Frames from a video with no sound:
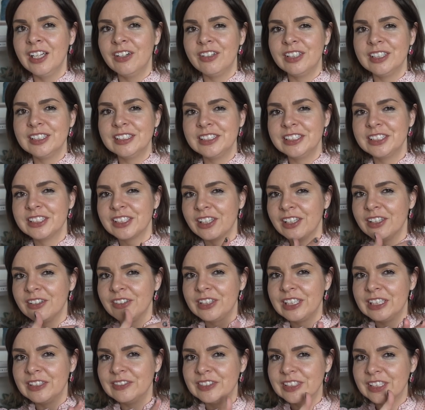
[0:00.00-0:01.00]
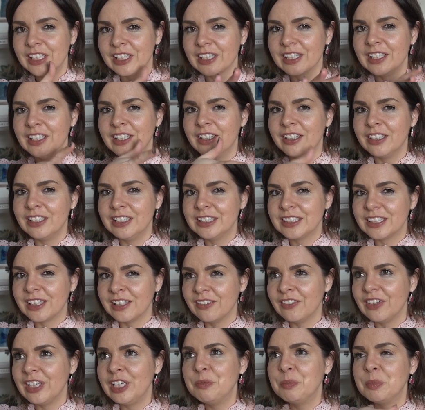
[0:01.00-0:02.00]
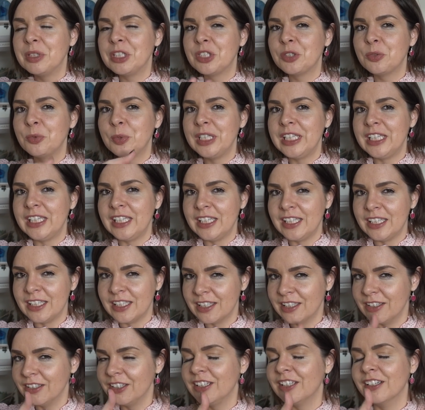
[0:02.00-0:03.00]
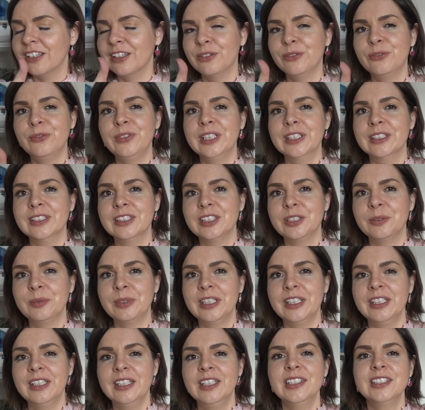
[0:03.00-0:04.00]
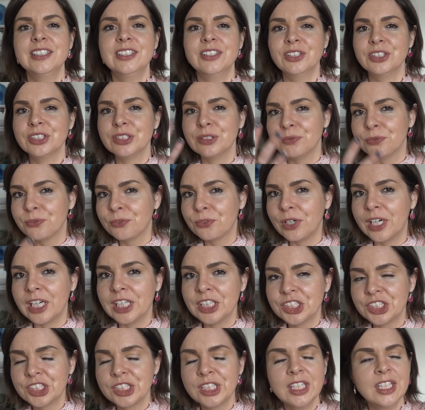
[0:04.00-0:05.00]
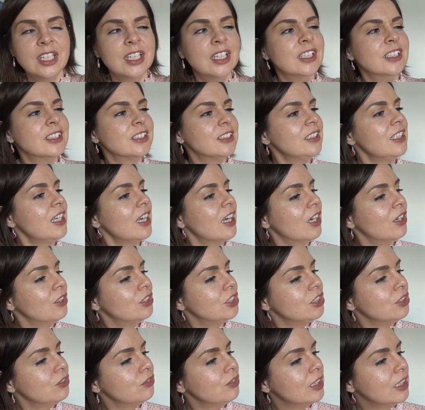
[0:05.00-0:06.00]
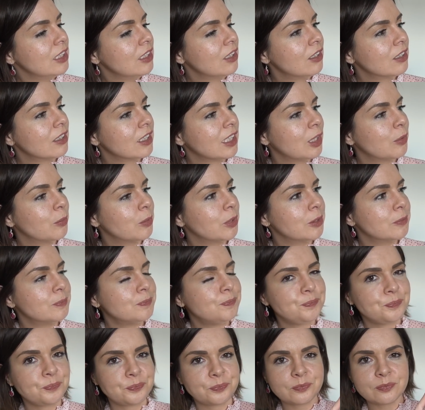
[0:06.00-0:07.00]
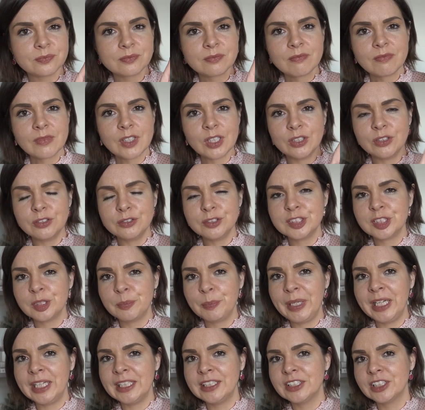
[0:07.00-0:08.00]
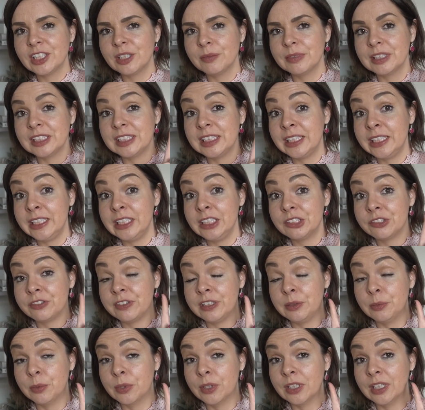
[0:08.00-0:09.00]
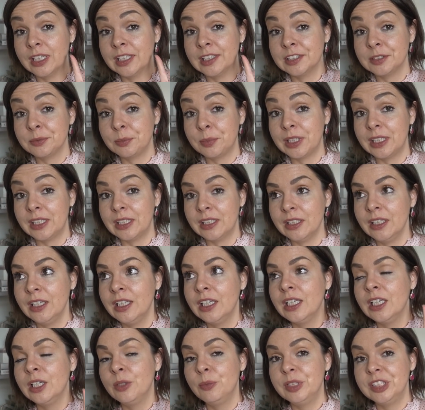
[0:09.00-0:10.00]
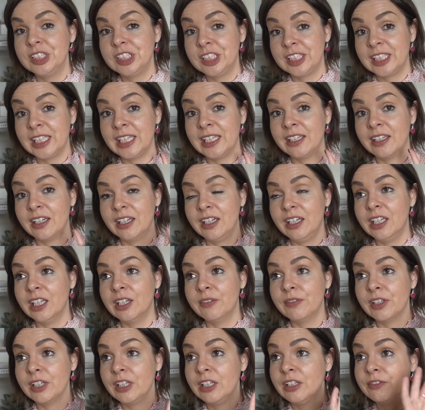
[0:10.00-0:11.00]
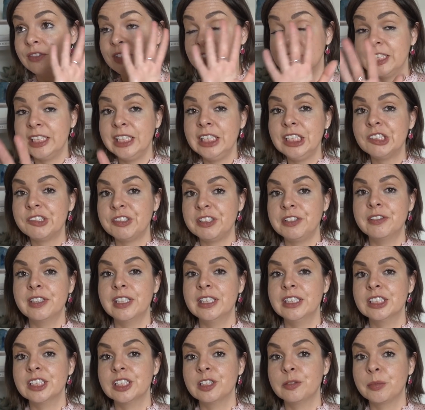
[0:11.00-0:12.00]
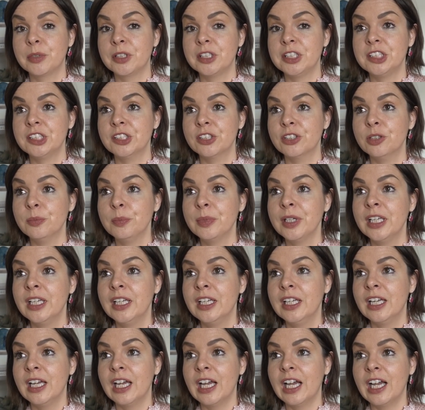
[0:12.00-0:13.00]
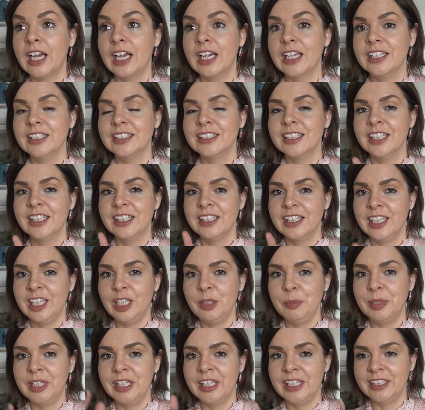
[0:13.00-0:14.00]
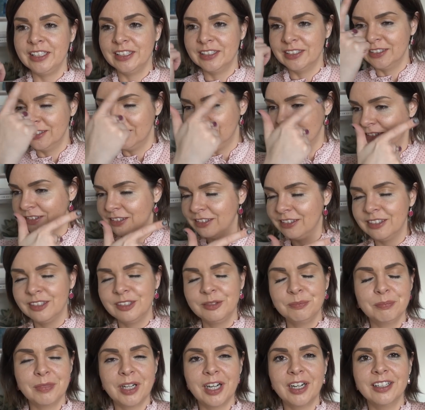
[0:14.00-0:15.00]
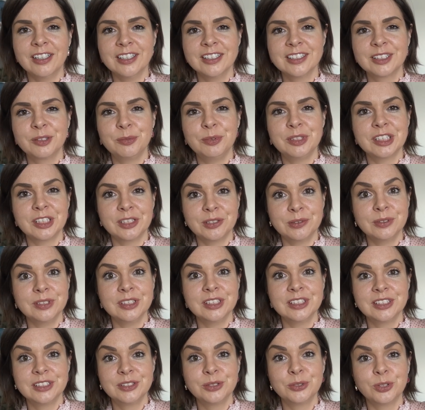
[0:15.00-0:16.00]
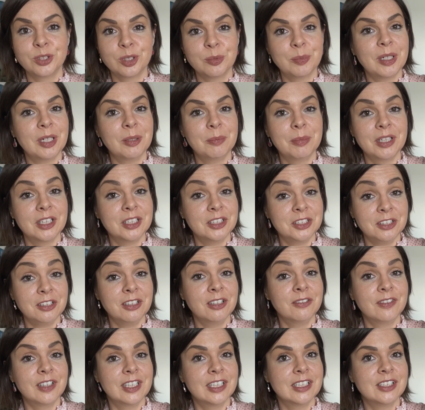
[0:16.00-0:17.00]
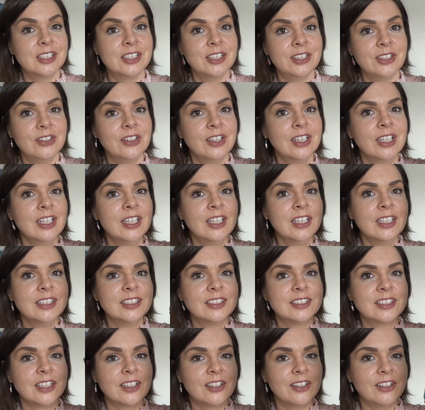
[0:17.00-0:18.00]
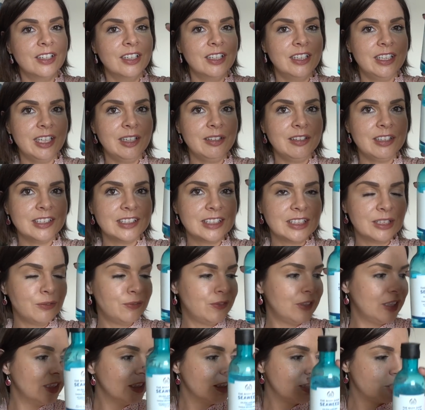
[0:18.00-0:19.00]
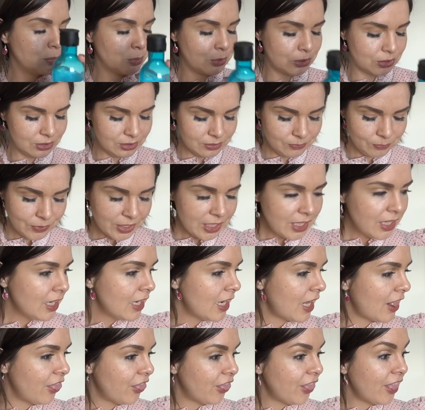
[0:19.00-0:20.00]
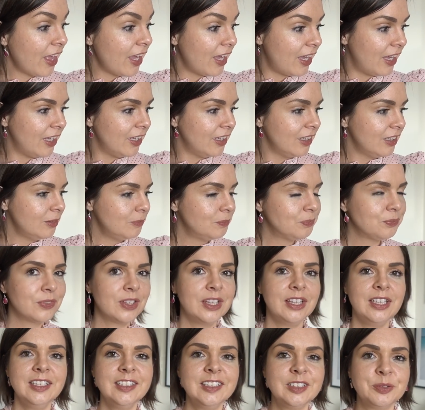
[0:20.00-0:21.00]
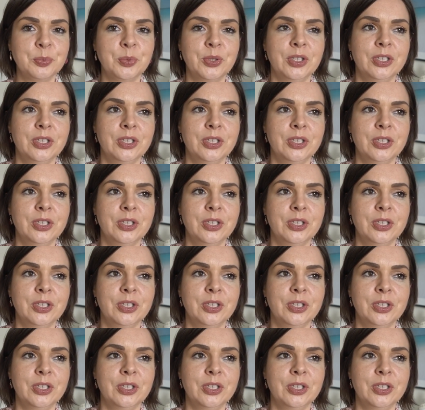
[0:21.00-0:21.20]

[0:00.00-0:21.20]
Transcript: whereas this kind of gives like a nice kind of in-between kind of feel to it. It's nice and fresh, so yeah, I do really like that one. I also picked up the tea tree one as well, which again I love the tea tree range at the Body Shop, and the Himalayan mask, which I always talk about, but I do love that too. So yep, that's the first one. And then this